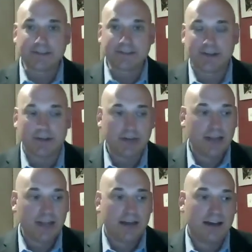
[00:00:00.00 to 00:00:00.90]
So
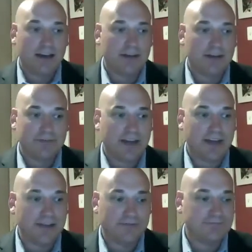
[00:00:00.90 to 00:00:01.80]
I've
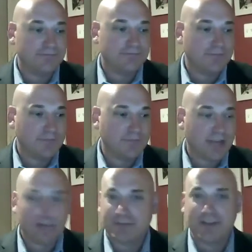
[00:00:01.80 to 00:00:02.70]
kind
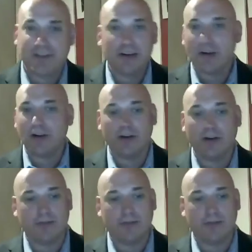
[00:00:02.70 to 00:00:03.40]
of seen it all over.